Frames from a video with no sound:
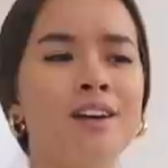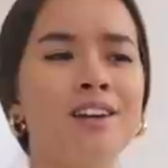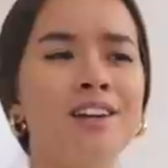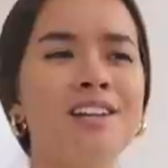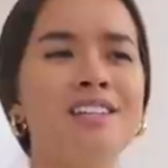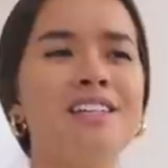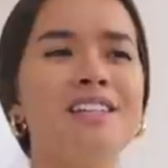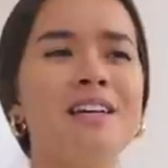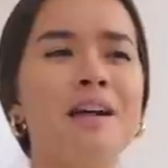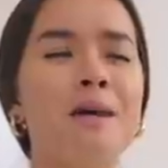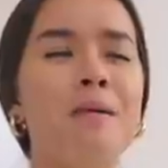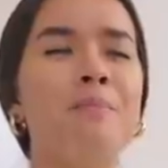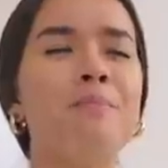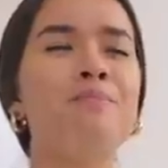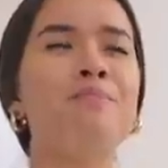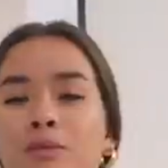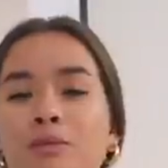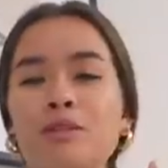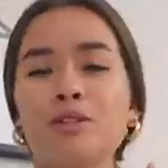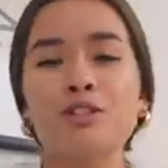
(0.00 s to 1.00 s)
got a
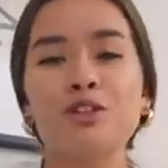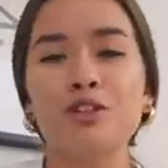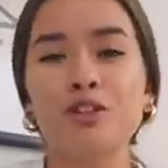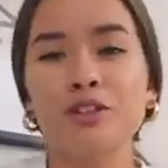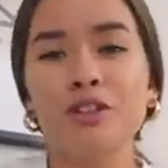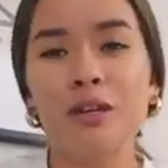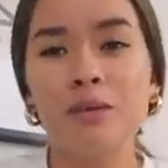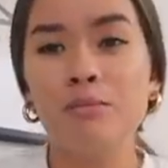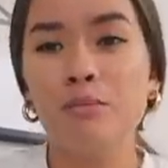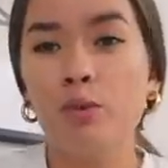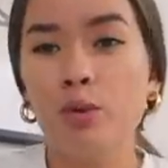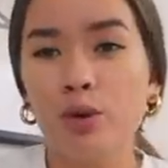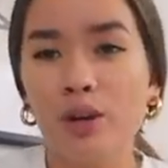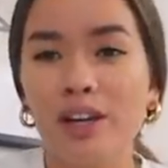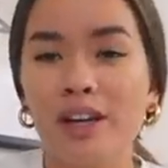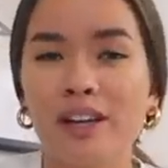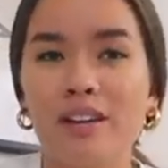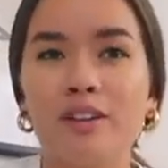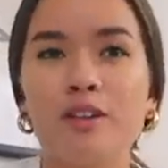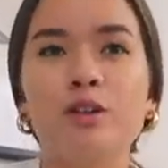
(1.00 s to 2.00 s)
DM from this girl named
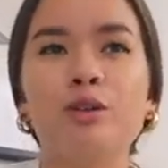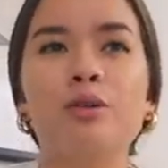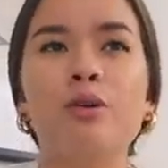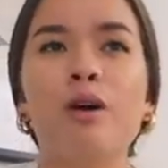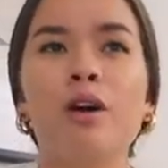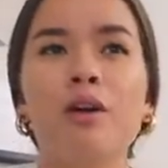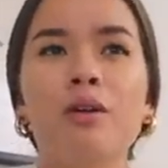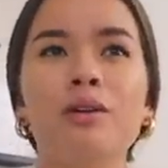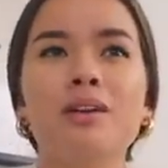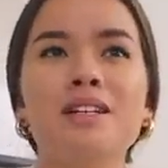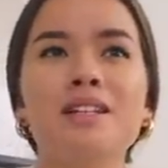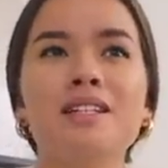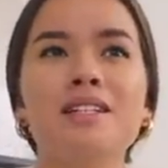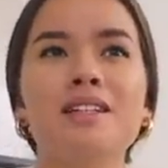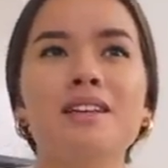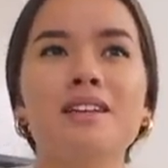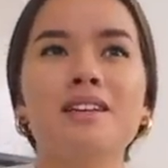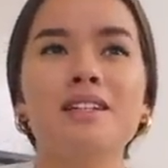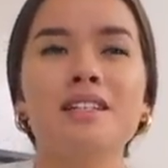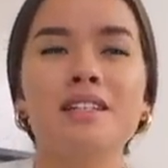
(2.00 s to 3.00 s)
Morgan who always
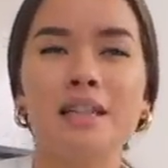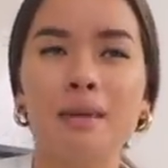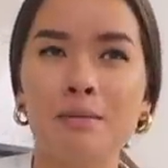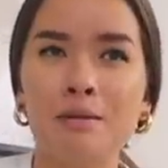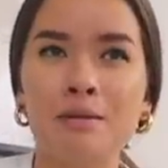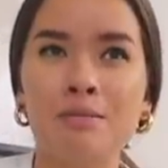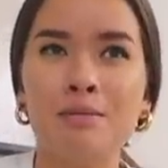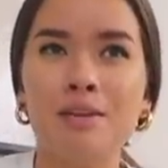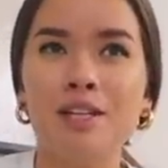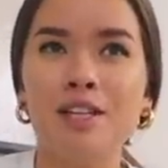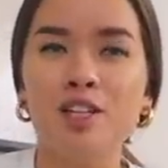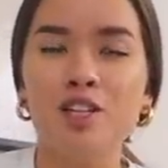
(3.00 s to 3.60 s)
DMs me.